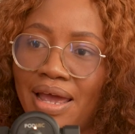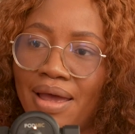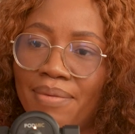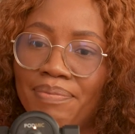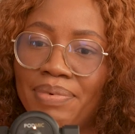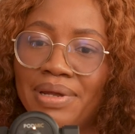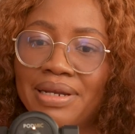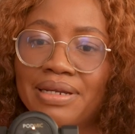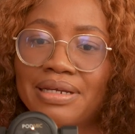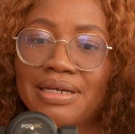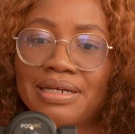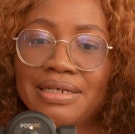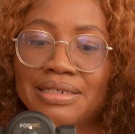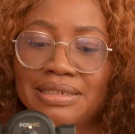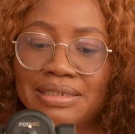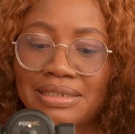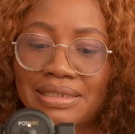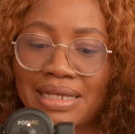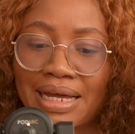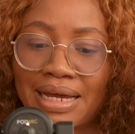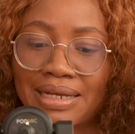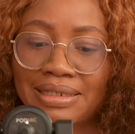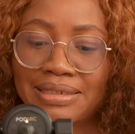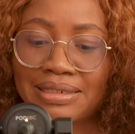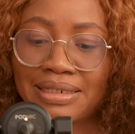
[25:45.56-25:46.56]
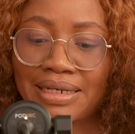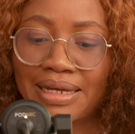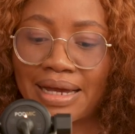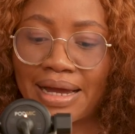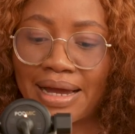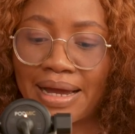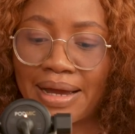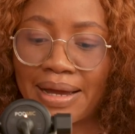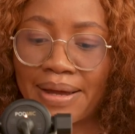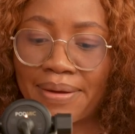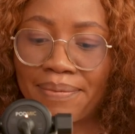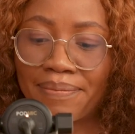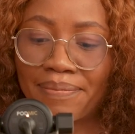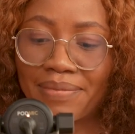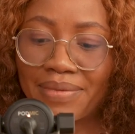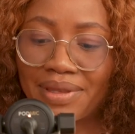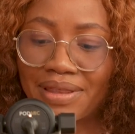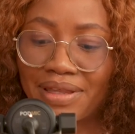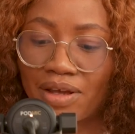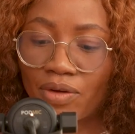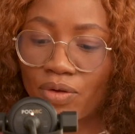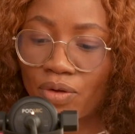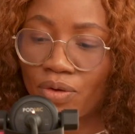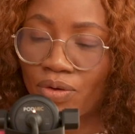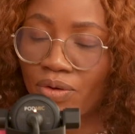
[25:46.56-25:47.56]
happened is that
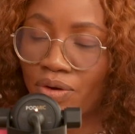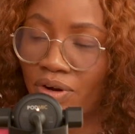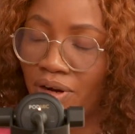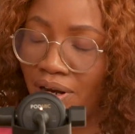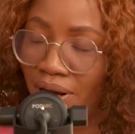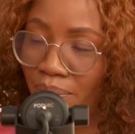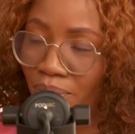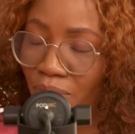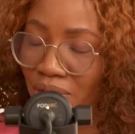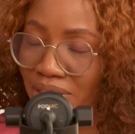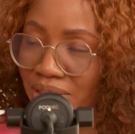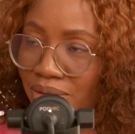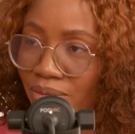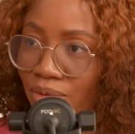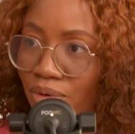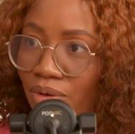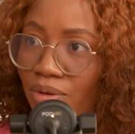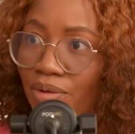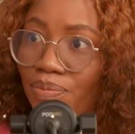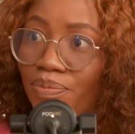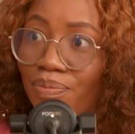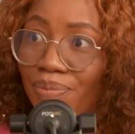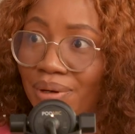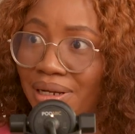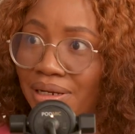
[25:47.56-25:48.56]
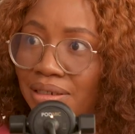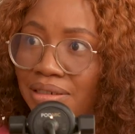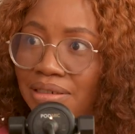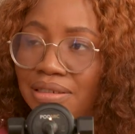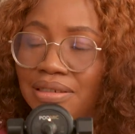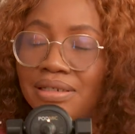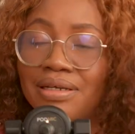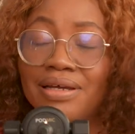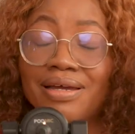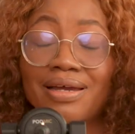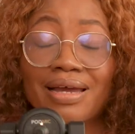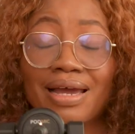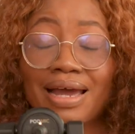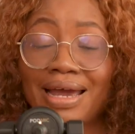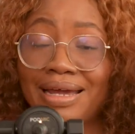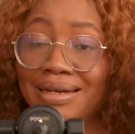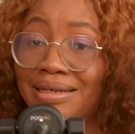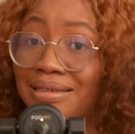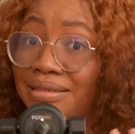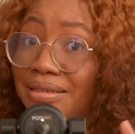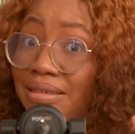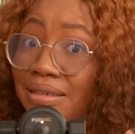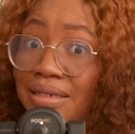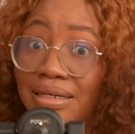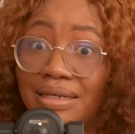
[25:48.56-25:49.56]
the curriculum was built,
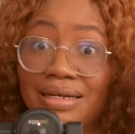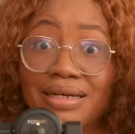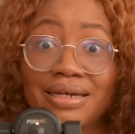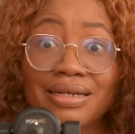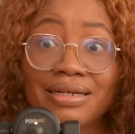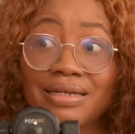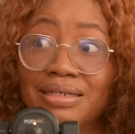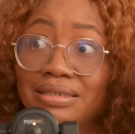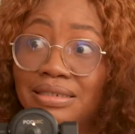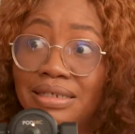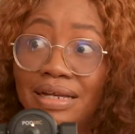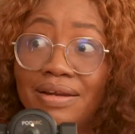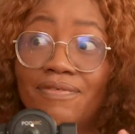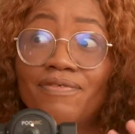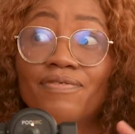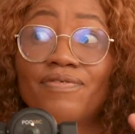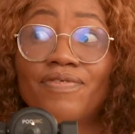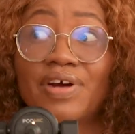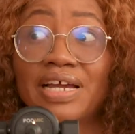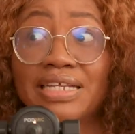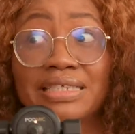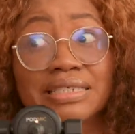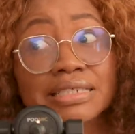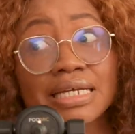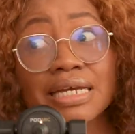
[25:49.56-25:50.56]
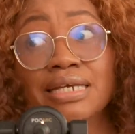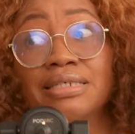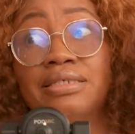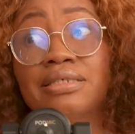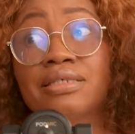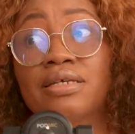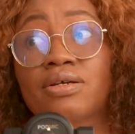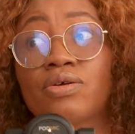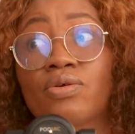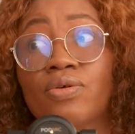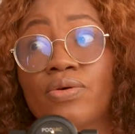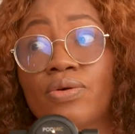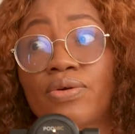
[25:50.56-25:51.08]
and it is a fantastic